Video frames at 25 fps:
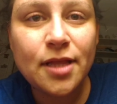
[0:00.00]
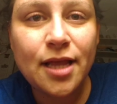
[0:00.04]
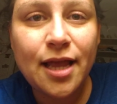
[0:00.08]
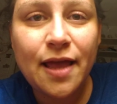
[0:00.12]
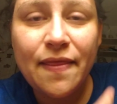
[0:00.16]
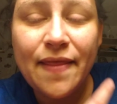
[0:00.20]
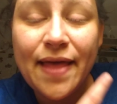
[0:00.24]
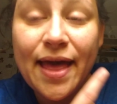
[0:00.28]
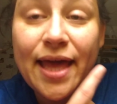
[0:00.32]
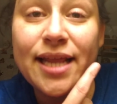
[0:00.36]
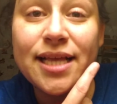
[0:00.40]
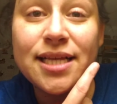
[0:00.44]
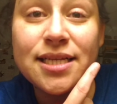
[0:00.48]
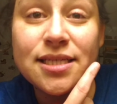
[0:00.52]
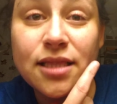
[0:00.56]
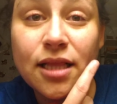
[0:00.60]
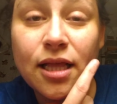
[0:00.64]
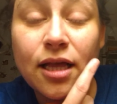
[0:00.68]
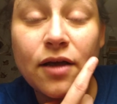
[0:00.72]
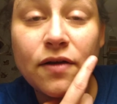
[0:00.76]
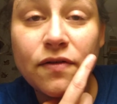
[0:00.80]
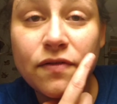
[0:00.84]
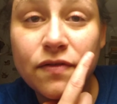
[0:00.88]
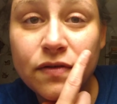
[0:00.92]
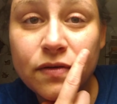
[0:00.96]
And that is
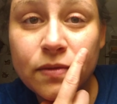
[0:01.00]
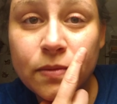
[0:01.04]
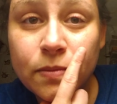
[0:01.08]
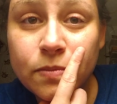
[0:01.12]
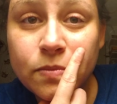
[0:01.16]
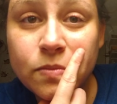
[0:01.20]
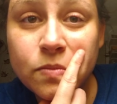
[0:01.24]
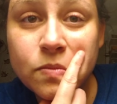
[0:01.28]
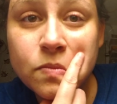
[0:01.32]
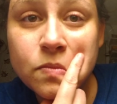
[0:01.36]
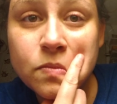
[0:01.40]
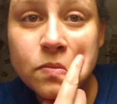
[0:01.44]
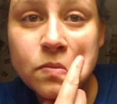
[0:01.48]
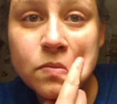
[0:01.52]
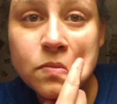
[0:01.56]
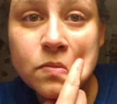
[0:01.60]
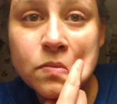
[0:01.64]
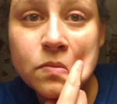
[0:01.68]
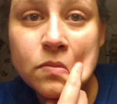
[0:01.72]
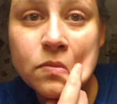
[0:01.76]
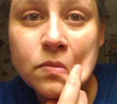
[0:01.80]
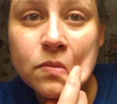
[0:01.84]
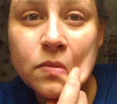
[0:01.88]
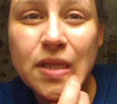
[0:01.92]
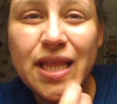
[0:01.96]
love.
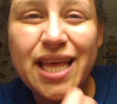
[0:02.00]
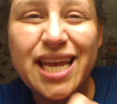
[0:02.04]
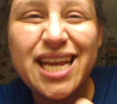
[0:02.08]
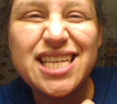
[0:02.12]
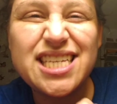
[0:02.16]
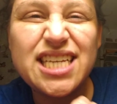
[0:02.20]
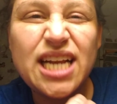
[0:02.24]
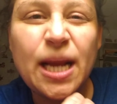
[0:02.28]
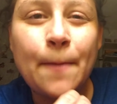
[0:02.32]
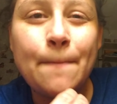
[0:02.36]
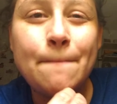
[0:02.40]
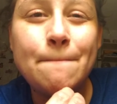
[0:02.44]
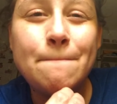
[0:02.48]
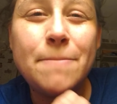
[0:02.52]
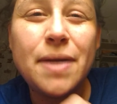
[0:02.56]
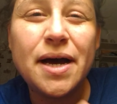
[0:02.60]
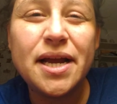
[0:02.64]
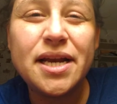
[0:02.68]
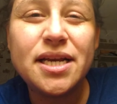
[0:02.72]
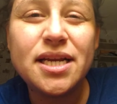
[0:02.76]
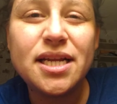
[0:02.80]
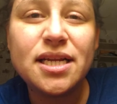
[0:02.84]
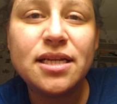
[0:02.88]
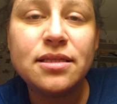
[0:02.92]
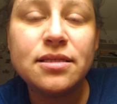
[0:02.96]
That is an
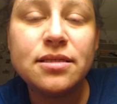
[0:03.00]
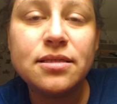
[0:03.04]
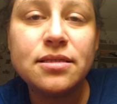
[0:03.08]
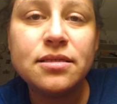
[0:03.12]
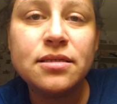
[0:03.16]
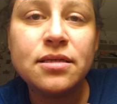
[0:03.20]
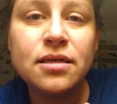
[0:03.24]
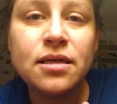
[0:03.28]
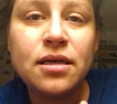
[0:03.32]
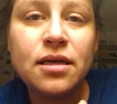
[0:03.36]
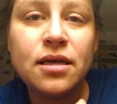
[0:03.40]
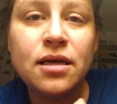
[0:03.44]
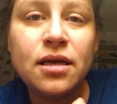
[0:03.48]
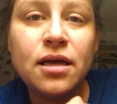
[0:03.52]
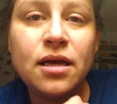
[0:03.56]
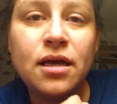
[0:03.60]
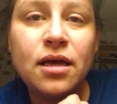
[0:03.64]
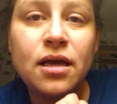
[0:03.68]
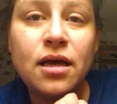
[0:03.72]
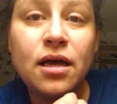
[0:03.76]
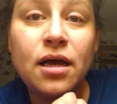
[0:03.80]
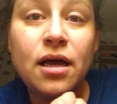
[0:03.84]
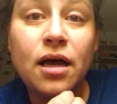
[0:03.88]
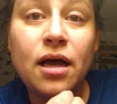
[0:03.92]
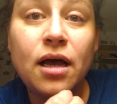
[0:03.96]
abundance
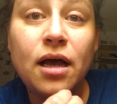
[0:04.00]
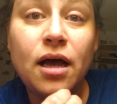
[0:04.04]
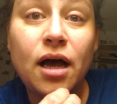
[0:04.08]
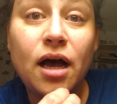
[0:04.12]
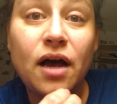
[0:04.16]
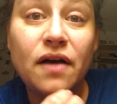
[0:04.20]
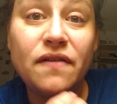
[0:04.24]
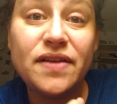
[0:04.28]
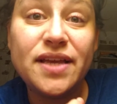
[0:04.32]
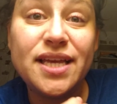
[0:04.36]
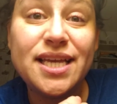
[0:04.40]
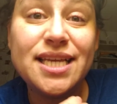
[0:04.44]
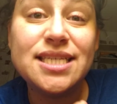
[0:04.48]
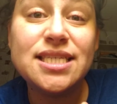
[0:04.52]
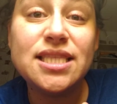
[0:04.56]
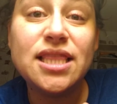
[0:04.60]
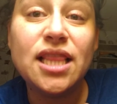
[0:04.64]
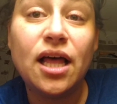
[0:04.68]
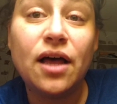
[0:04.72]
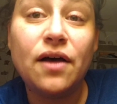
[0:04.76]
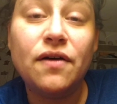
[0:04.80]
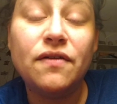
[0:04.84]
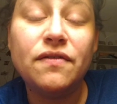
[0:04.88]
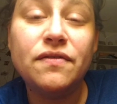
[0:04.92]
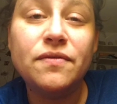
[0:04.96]
of his
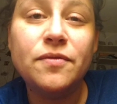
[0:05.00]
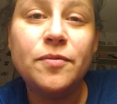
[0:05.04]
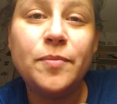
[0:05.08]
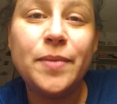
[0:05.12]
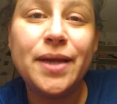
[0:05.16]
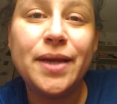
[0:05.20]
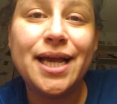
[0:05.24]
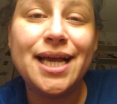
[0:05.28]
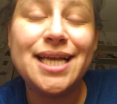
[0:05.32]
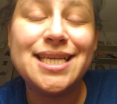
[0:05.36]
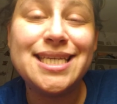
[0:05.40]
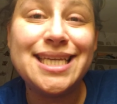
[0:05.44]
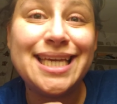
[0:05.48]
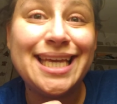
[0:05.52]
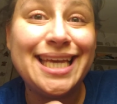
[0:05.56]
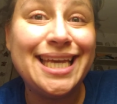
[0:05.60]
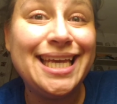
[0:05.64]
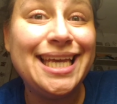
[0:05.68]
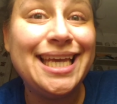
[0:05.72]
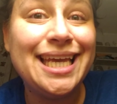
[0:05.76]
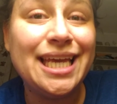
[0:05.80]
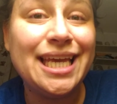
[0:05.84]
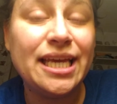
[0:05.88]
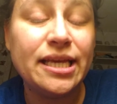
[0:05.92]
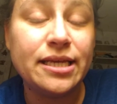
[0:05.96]
love because
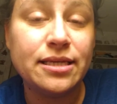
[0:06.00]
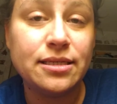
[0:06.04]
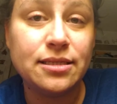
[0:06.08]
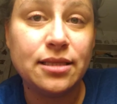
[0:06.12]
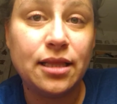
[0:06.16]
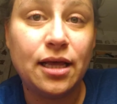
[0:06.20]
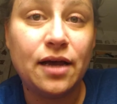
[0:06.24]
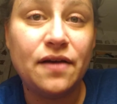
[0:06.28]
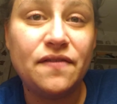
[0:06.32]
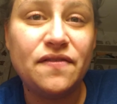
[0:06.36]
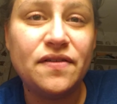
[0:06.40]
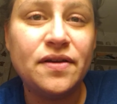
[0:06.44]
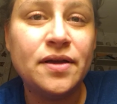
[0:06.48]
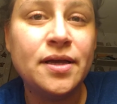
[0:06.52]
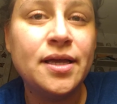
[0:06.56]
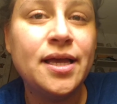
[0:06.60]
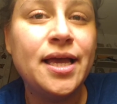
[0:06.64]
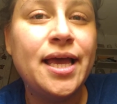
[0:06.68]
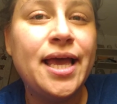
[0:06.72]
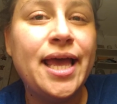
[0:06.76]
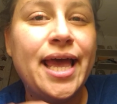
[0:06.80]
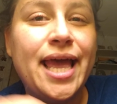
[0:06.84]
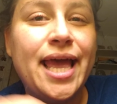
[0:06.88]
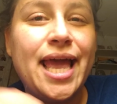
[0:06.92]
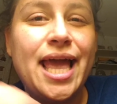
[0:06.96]
he is love.
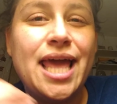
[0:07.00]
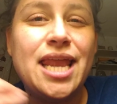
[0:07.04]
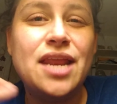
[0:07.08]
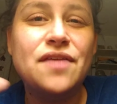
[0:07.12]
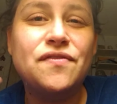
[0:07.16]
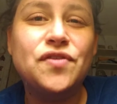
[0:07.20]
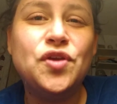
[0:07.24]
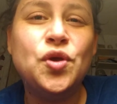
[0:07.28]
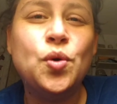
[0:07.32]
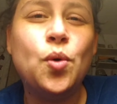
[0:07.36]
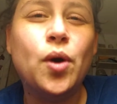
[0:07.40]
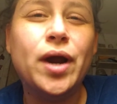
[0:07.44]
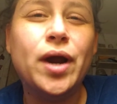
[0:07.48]
And if you